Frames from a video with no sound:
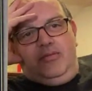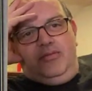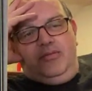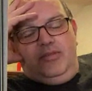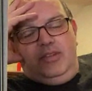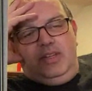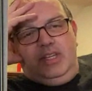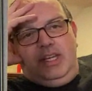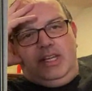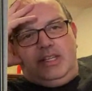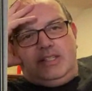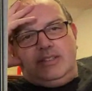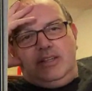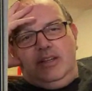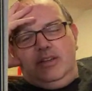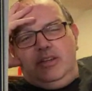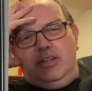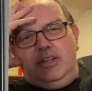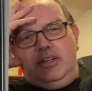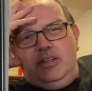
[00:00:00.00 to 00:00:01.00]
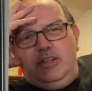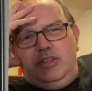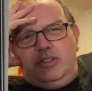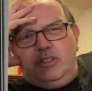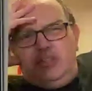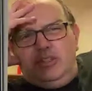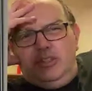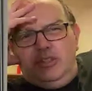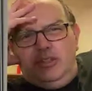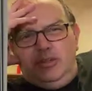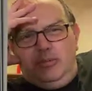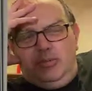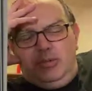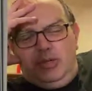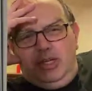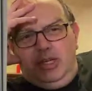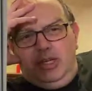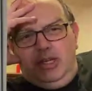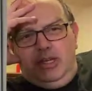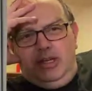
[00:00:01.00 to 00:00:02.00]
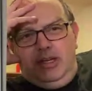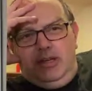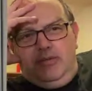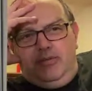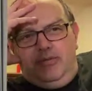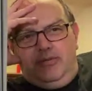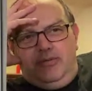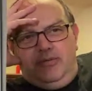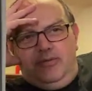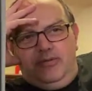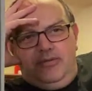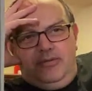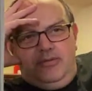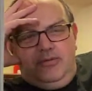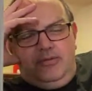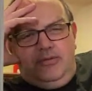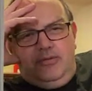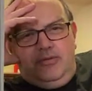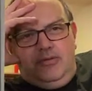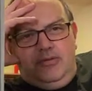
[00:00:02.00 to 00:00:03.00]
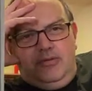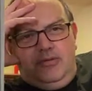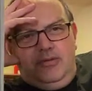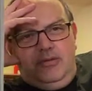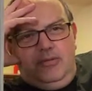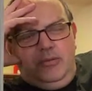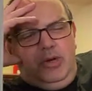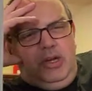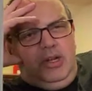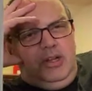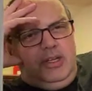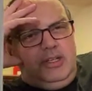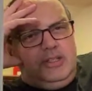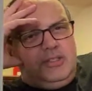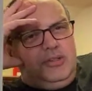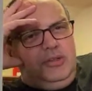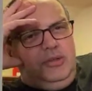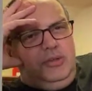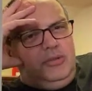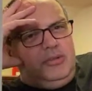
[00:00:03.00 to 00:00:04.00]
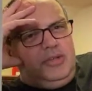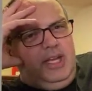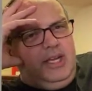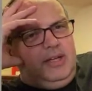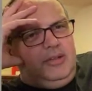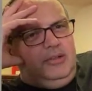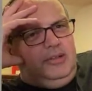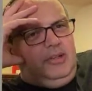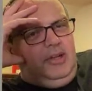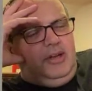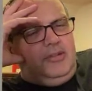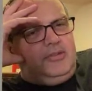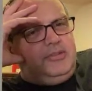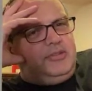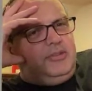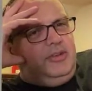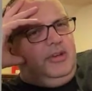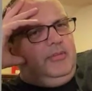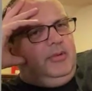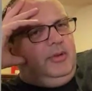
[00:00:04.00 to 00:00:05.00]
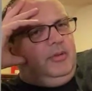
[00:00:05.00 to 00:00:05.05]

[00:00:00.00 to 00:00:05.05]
Yes, so the YouTube, it's called Heckle live streaming,